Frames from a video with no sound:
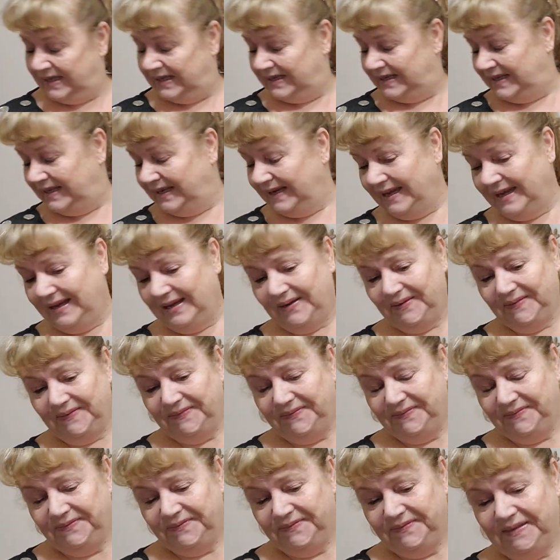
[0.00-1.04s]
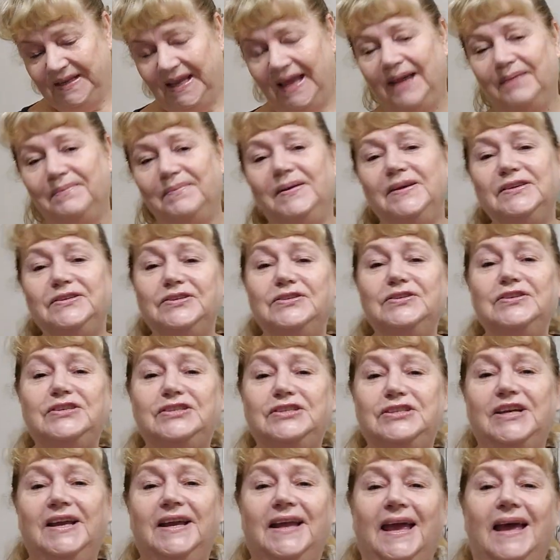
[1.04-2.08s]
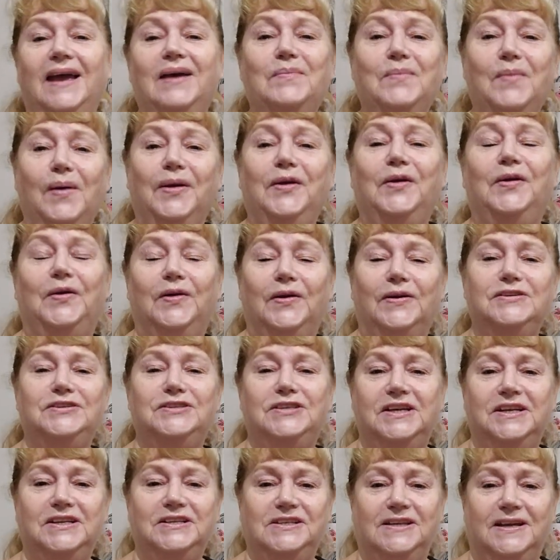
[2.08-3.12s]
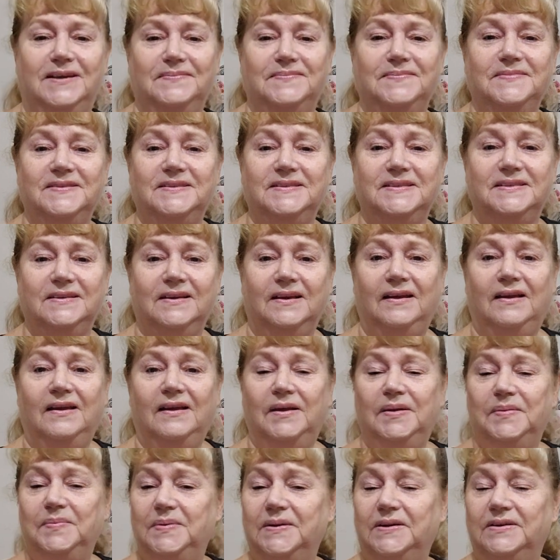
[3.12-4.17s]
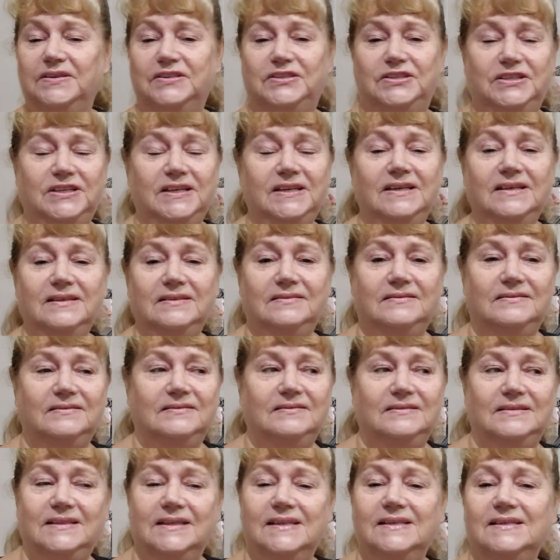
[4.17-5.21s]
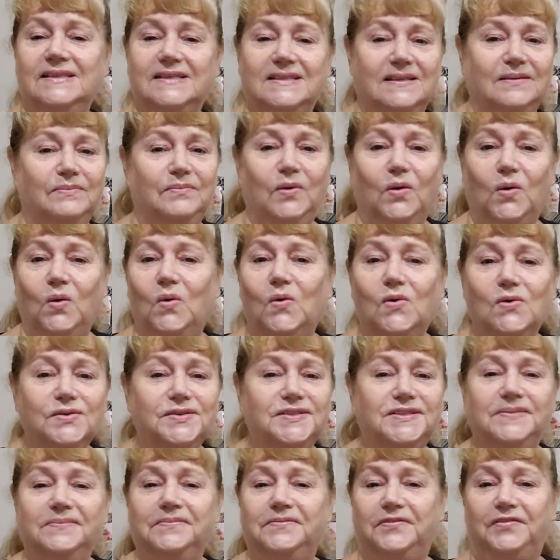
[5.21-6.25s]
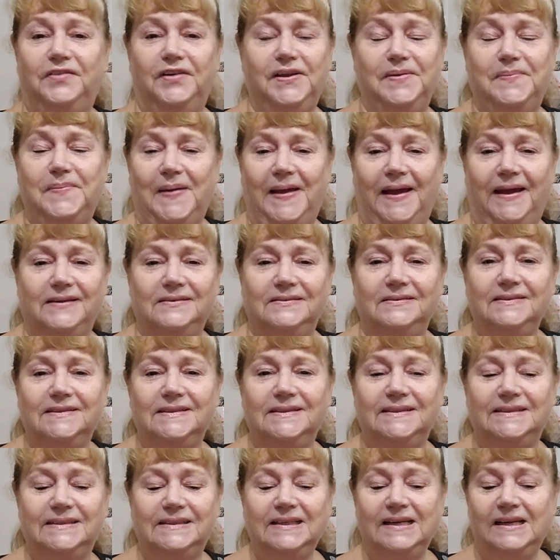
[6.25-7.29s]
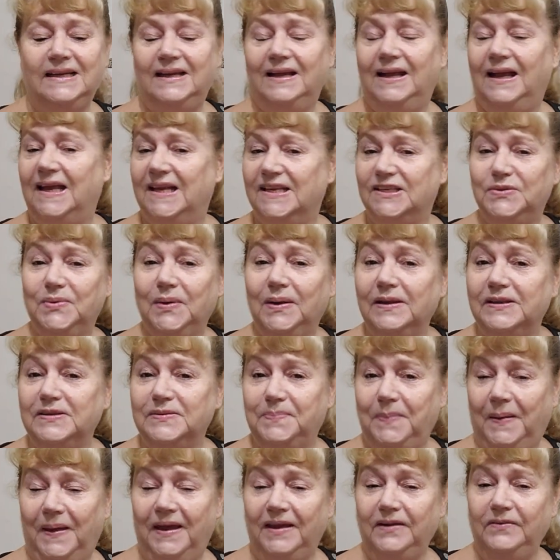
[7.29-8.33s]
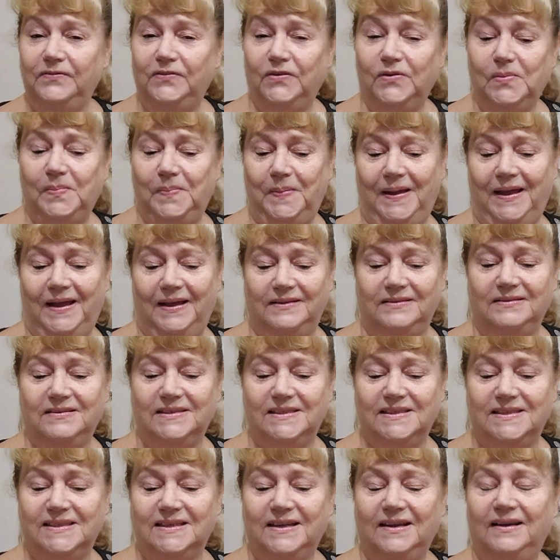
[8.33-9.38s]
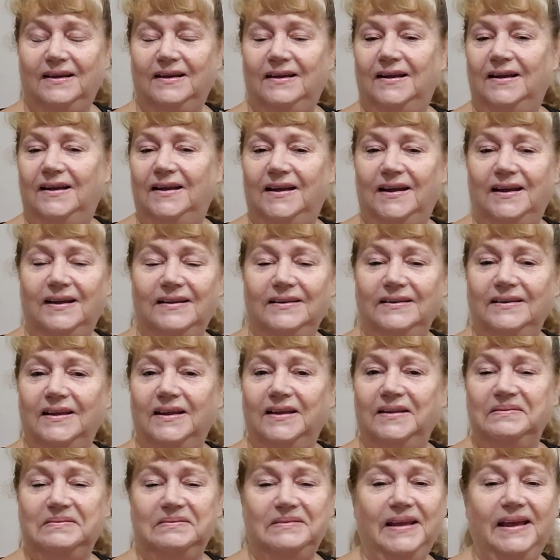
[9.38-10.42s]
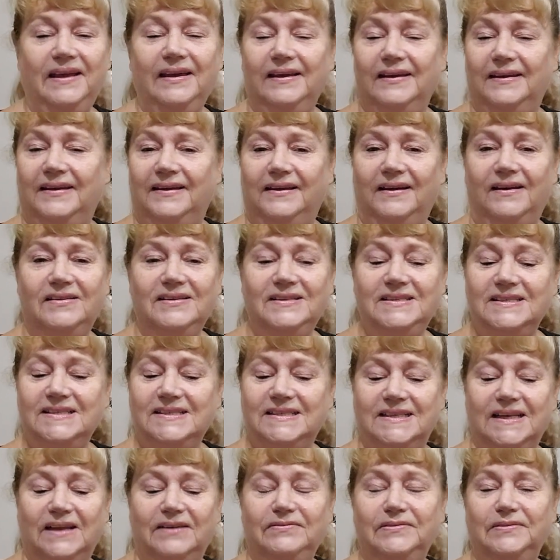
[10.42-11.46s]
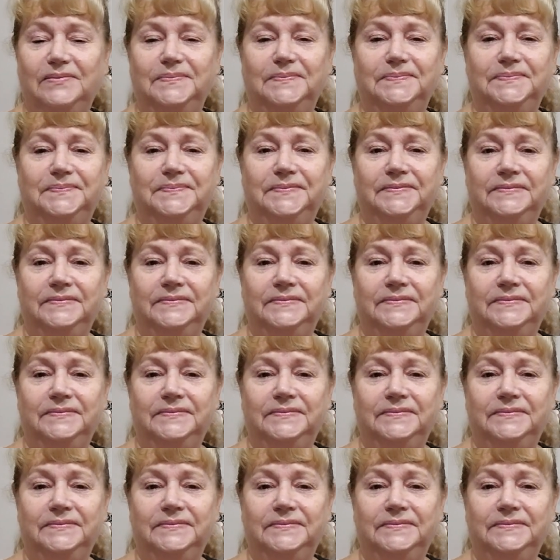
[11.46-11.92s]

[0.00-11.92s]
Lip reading: Now, and make sure you check out my Crochet Chums, because she does some awesome free patterns as well as paid for patterns. And yeah, I just love them.